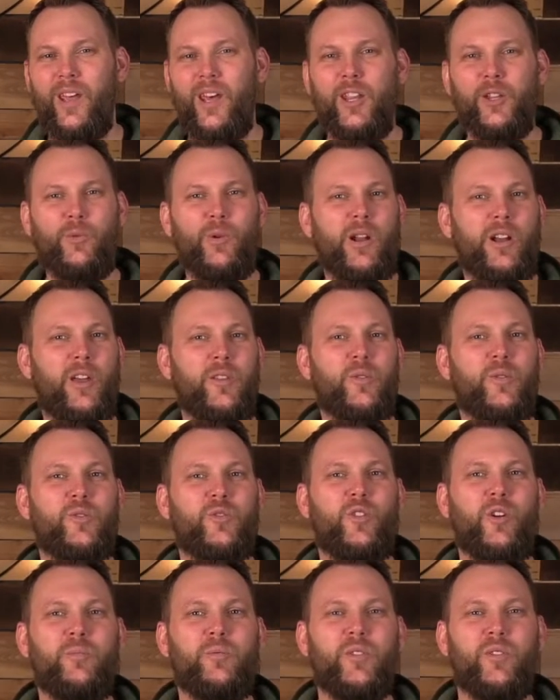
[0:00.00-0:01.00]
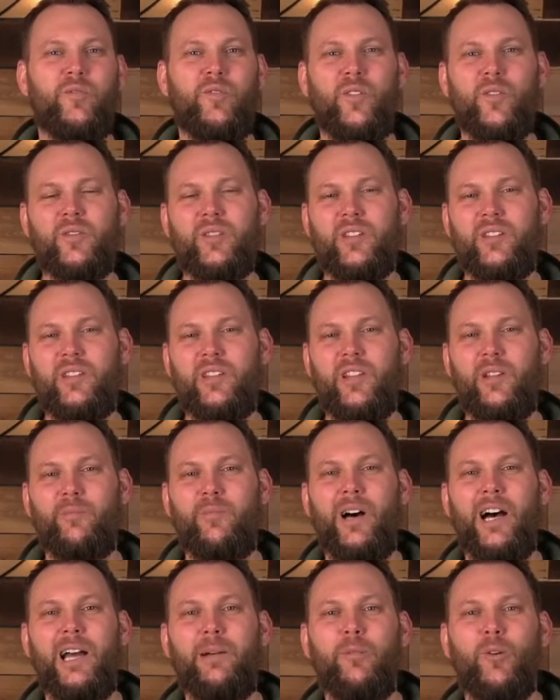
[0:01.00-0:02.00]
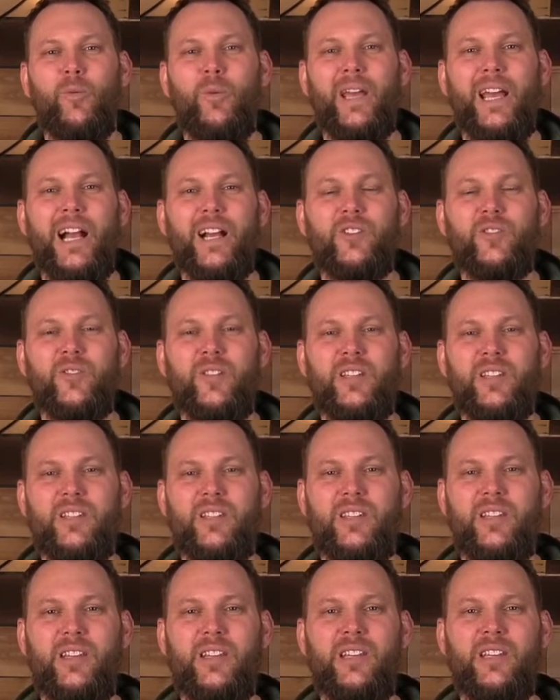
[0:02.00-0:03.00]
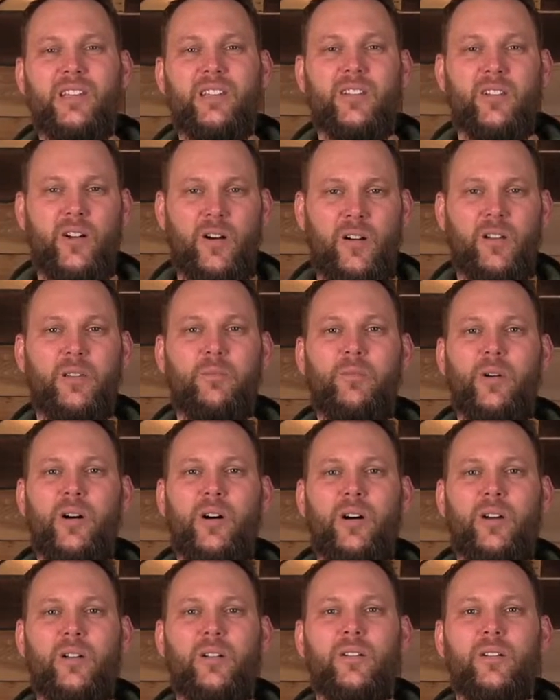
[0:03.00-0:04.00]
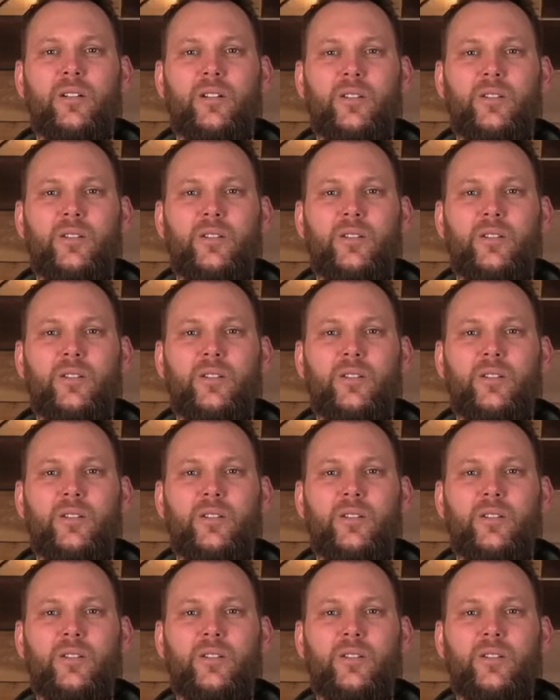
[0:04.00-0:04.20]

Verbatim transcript: Throughout other scripture verses in the Bible, we actually see Saul and Paul